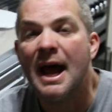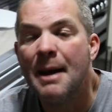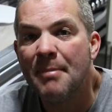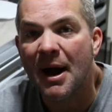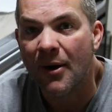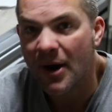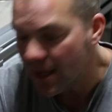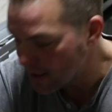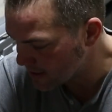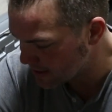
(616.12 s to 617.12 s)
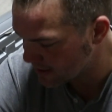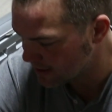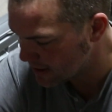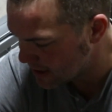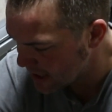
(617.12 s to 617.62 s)
amp hour
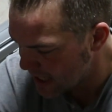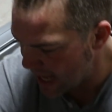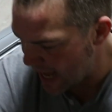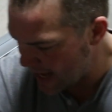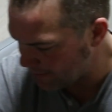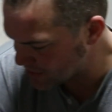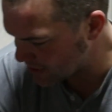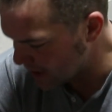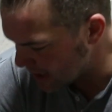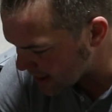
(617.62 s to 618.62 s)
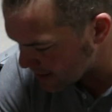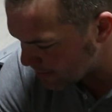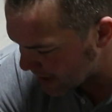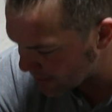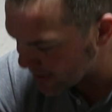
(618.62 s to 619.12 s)
AMPTRON lithium
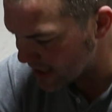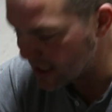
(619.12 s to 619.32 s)
battery in